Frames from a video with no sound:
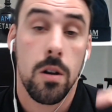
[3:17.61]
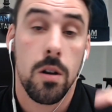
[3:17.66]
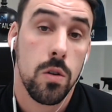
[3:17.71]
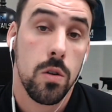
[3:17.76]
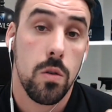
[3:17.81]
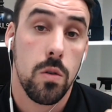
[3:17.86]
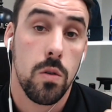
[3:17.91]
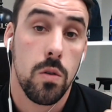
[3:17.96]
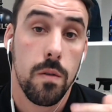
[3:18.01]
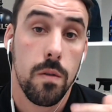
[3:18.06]

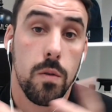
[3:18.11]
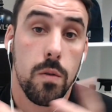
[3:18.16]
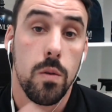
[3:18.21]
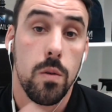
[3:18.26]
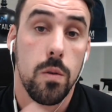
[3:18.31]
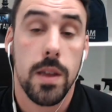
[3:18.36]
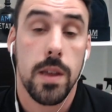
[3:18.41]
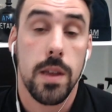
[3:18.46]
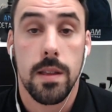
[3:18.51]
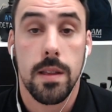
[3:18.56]
So do a
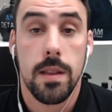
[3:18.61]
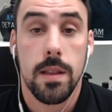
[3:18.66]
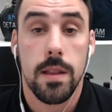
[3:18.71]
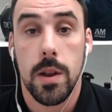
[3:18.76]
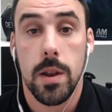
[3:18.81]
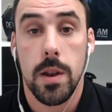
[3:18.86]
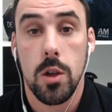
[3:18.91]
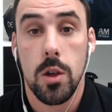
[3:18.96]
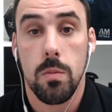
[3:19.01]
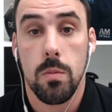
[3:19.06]
full
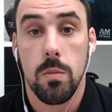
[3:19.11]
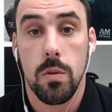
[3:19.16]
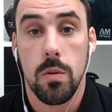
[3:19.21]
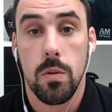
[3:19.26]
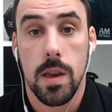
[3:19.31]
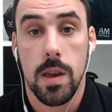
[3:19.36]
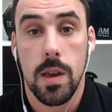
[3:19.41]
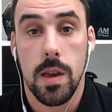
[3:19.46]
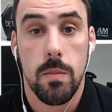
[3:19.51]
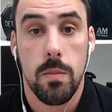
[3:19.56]
decontamination
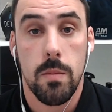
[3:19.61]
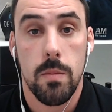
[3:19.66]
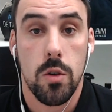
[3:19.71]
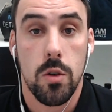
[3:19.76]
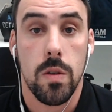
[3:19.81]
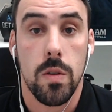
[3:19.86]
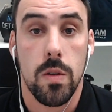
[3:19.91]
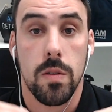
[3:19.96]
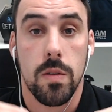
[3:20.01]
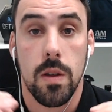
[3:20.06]
process to make
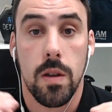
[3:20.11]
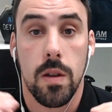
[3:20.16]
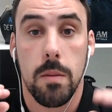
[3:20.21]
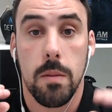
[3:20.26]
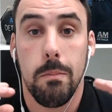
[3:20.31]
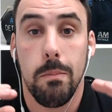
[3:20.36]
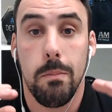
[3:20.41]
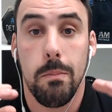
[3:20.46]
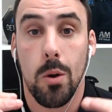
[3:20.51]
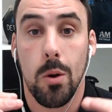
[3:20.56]
sure that there's
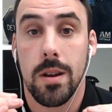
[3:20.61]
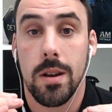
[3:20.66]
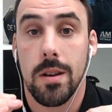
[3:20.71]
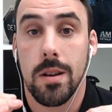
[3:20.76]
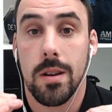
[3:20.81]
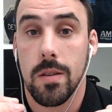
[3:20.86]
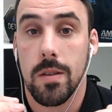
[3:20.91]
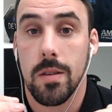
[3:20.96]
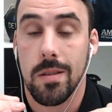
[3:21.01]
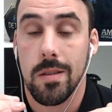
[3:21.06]
nothing bonded
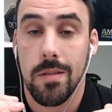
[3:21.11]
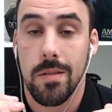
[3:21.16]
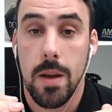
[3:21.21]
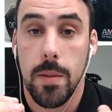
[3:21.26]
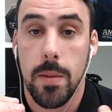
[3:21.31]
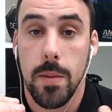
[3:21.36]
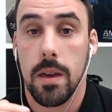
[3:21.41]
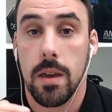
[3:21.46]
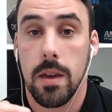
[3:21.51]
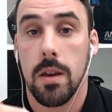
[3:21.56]
to the
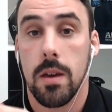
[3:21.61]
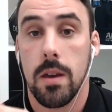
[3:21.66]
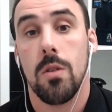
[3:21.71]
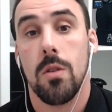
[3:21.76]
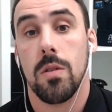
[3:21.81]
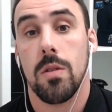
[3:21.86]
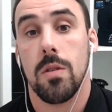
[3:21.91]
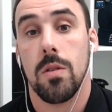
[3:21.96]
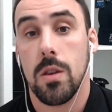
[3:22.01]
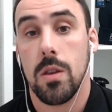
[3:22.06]
ceramic,
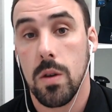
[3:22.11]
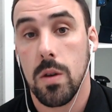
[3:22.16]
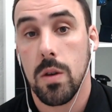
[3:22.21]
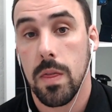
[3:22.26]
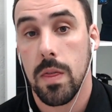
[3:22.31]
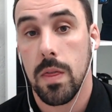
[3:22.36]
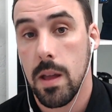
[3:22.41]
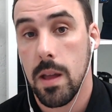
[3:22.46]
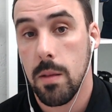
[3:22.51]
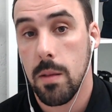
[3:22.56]
so that you
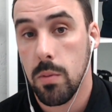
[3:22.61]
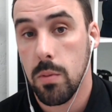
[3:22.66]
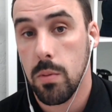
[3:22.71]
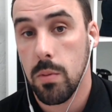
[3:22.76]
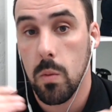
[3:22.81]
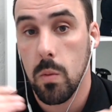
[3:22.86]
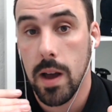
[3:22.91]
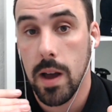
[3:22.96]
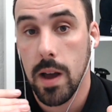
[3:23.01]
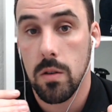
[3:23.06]
can then put
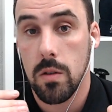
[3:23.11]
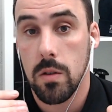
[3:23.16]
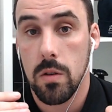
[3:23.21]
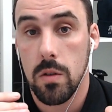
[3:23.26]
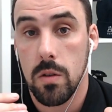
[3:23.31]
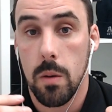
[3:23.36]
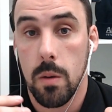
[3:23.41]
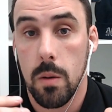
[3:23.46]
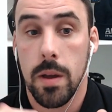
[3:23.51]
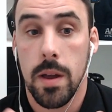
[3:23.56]
your wax on
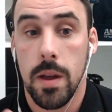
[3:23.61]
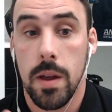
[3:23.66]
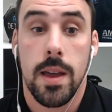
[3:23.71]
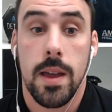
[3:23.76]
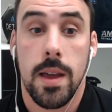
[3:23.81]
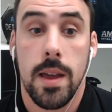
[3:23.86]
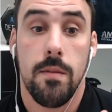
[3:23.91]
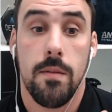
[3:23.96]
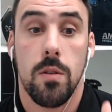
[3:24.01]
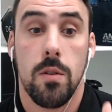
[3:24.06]
top,
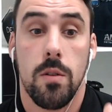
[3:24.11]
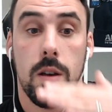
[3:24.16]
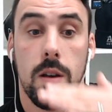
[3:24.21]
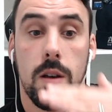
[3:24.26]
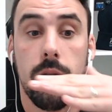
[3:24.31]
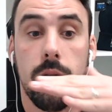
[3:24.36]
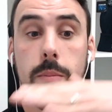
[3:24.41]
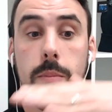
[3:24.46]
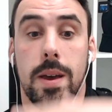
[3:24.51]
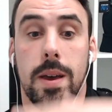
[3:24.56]
giving
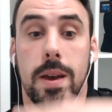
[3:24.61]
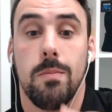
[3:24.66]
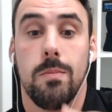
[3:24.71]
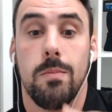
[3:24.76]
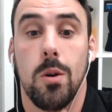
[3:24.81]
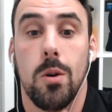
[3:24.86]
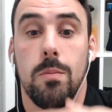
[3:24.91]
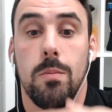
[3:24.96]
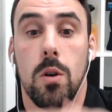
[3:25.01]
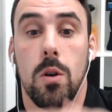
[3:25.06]
yourself the best
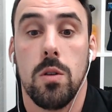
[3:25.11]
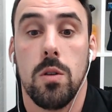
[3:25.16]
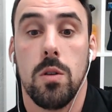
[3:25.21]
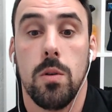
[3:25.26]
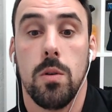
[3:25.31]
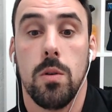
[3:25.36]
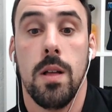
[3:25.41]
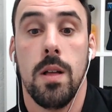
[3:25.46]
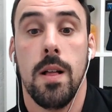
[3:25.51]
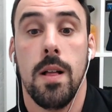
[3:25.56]
bond
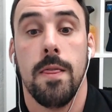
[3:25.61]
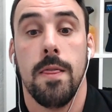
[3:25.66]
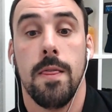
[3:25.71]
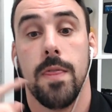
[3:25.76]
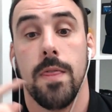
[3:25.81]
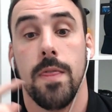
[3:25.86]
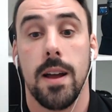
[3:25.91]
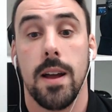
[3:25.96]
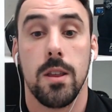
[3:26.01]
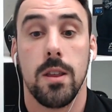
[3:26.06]
possible
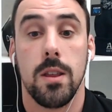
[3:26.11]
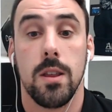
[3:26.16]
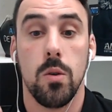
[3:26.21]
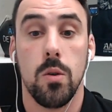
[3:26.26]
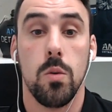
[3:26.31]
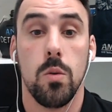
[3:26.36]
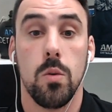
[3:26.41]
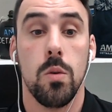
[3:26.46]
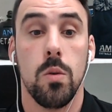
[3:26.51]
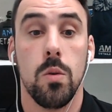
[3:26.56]
that
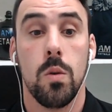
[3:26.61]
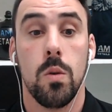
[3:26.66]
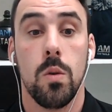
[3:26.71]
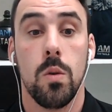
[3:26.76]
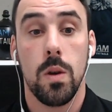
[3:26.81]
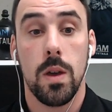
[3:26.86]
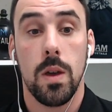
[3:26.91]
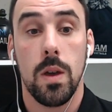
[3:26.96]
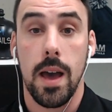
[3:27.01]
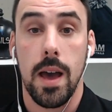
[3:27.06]
you
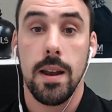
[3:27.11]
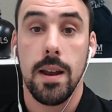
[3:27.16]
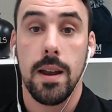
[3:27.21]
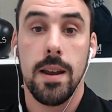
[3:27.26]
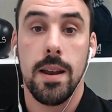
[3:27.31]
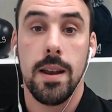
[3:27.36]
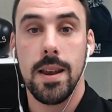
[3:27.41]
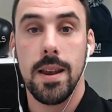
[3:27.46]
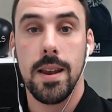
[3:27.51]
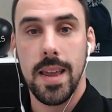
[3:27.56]
can
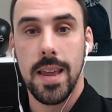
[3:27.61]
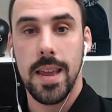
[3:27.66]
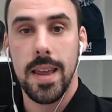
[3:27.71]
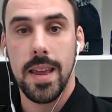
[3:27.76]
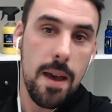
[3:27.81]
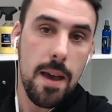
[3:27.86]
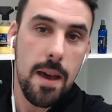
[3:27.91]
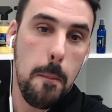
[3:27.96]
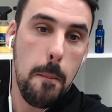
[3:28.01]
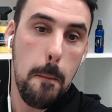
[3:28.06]

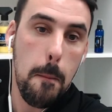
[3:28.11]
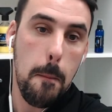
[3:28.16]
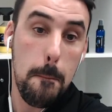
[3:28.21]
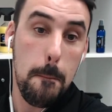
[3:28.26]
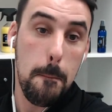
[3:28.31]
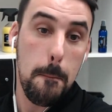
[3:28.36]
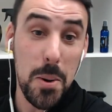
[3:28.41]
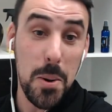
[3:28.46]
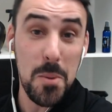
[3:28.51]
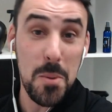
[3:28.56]
get.
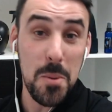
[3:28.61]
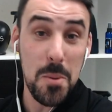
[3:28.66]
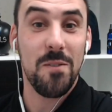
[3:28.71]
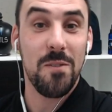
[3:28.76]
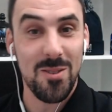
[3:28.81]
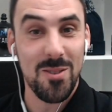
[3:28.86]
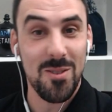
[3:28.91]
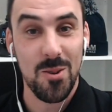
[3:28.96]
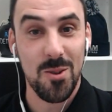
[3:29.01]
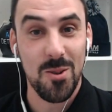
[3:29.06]
Boom!
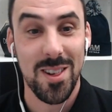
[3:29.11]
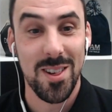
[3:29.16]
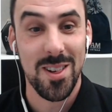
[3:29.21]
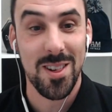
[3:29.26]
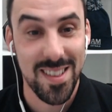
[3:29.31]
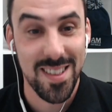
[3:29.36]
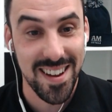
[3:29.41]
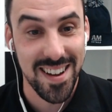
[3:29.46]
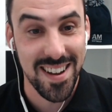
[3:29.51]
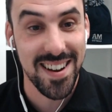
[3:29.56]
First
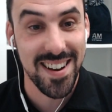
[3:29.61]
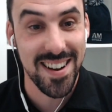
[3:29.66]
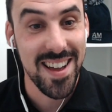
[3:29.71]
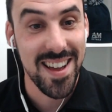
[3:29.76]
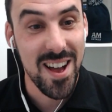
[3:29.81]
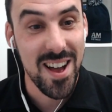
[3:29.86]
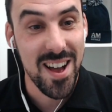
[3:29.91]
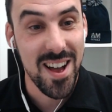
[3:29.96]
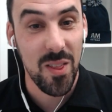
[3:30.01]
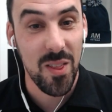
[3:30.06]
question done
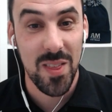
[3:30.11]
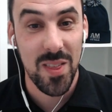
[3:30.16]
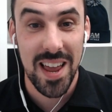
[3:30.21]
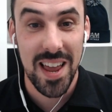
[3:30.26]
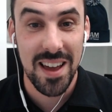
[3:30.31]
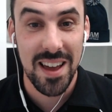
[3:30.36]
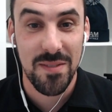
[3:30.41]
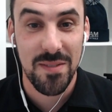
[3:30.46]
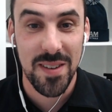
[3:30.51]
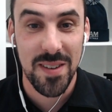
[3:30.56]
on the
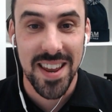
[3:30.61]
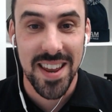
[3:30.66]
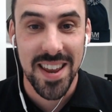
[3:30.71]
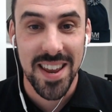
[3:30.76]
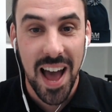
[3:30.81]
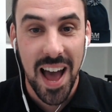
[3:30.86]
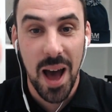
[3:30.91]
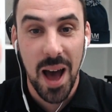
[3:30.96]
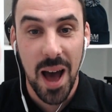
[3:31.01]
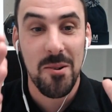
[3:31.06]
live feed.
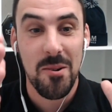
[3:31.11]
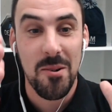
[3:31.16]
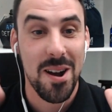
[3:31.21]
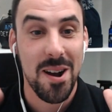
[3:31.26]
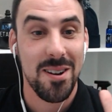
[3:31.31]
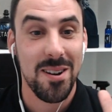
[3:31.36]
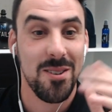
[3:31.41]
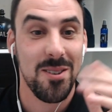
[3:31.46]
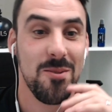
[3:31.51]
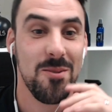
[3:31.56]
How
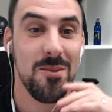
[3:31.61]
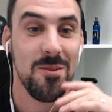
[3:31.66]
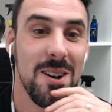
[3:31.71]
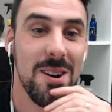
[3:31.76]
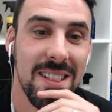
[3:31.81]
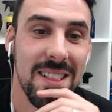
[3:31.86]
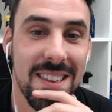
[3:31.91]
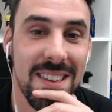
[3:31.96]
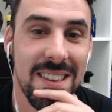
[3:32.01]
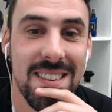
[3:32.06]
are you
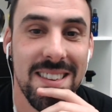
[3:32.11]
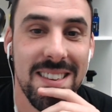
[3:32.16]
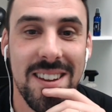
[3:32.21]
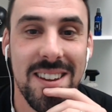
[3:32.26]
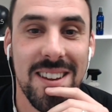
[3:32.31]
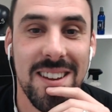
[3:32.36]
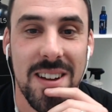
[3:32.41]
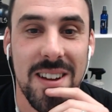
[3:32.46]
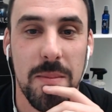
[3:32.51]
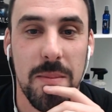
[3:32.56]
all? This is
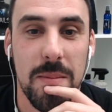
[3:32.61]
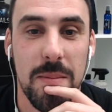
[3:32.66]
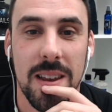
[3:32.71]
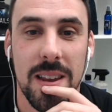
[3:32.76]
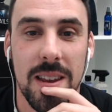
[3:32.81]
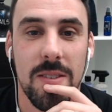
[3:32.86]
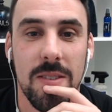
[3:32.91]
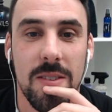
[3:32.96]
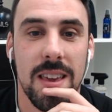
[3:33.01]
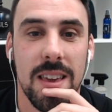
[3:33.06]
incredible. I
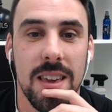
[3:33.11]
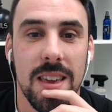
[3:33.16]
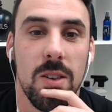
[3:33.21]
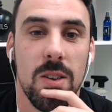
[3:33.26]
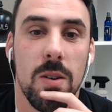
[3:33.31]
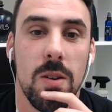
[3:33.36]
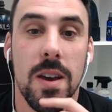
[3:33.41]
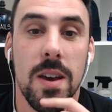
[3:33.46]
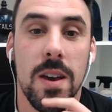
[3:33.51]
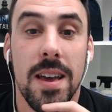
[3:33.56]
love seeing
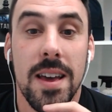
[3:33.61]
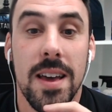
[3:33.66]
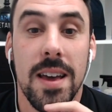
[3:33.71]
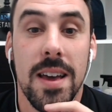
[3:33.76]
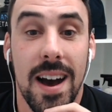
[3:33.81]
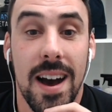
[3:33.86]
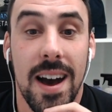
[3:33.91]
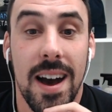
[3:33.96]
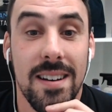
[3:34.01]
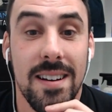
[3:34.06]
you.
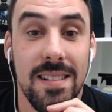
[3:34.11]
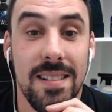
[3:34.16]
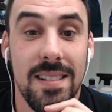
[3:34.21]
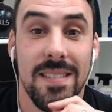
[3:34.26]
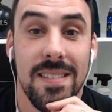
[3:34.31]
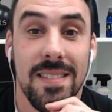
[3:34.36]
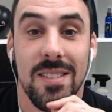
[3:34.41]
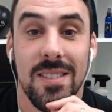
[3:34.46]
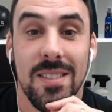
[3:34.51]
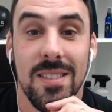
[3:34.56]

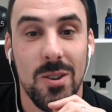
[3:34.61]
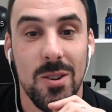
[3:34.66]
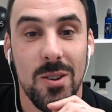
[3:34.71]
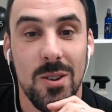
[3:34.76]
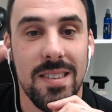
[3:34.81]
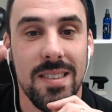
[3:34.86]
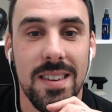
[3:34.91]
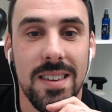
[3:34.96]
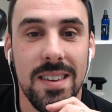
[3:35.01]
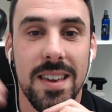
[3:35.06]
Kyle, it's good
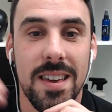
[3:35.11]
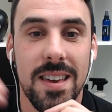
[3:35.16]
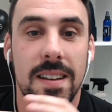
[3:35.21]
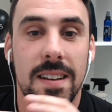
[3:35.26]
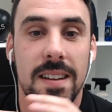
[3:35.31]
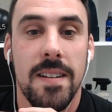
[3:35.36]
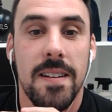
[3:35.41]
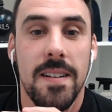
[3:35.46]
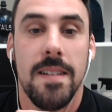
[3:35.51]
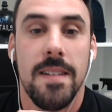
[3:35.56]
to see you.